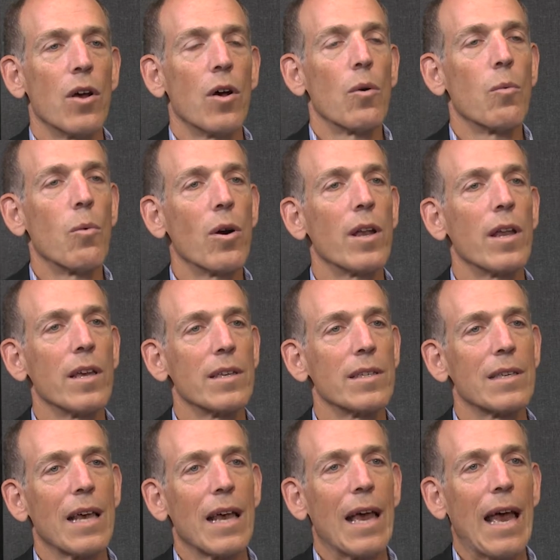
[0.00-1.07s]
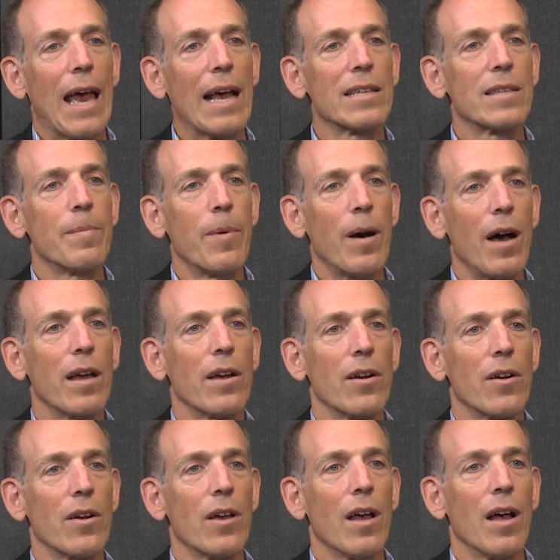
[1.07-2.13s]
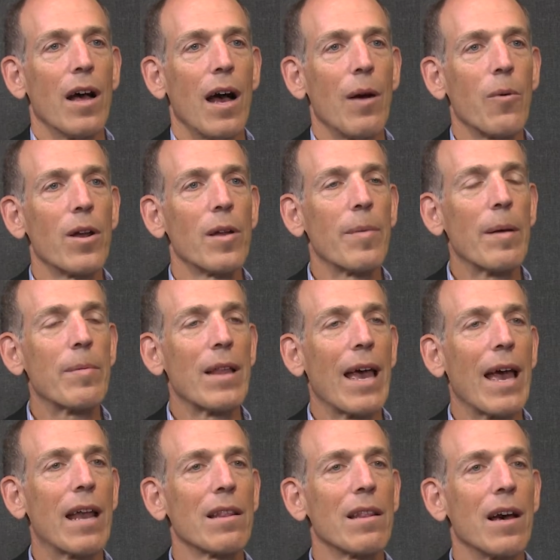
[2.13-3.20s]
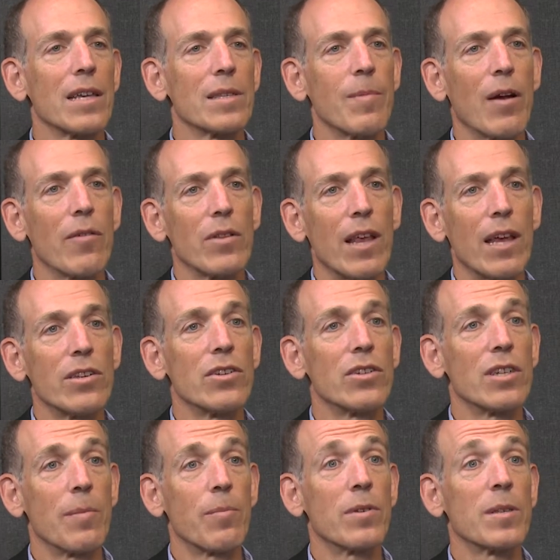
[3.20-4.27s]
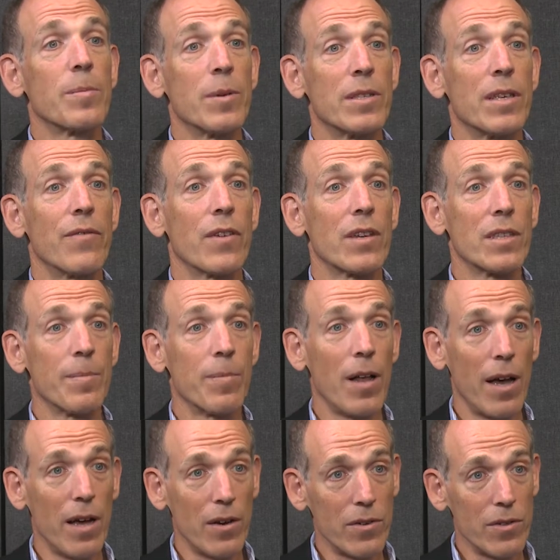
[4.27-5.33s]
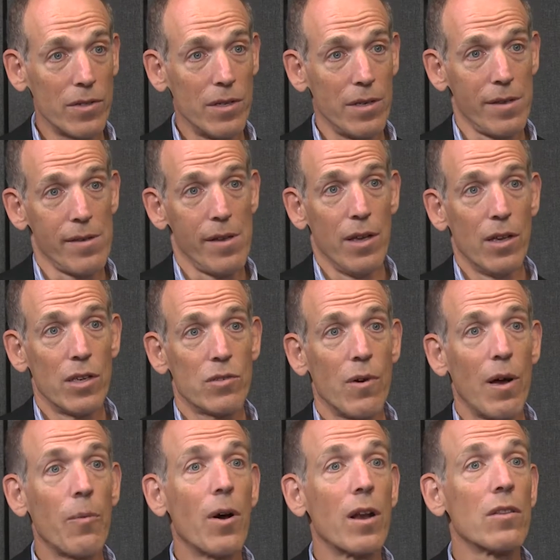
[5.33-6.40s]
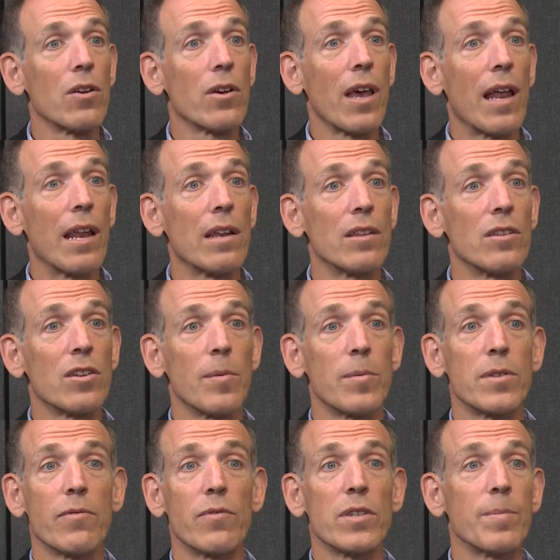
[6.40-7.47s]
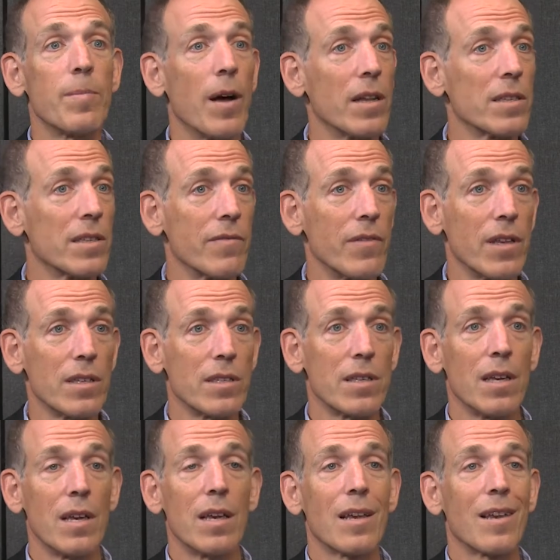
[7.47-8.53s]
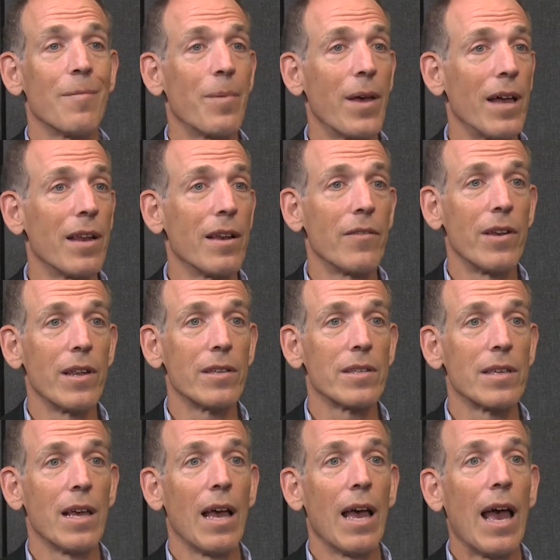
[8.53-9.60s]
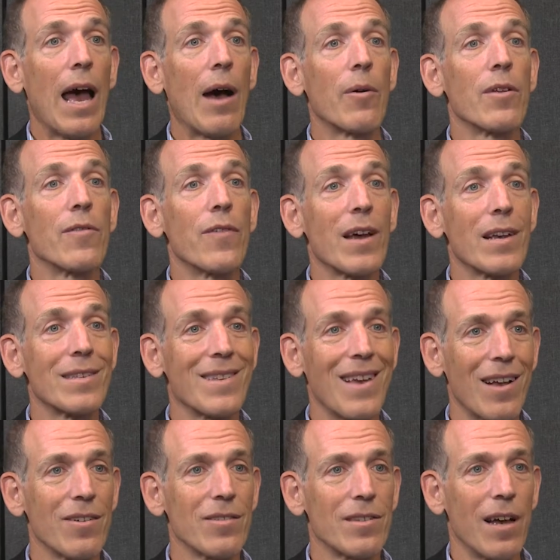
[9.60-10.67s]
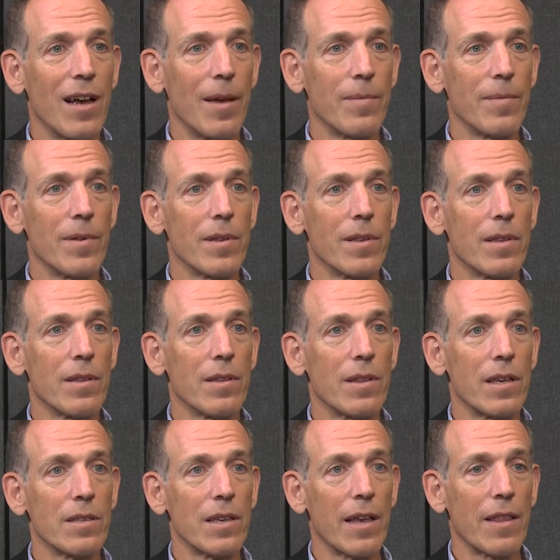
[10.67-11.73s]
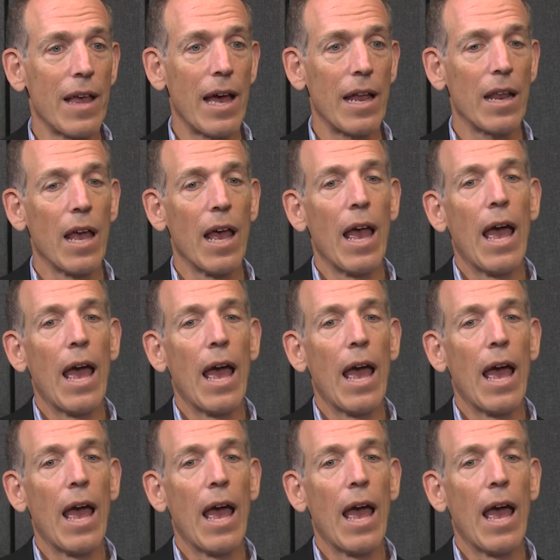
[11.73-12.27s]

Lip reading: One is, as a buyer, I want to be able to analyze my relationship with specific suppliers. So I want to look at it in terms of responsiveness, competitiveness, how it affects cycle time, things like that.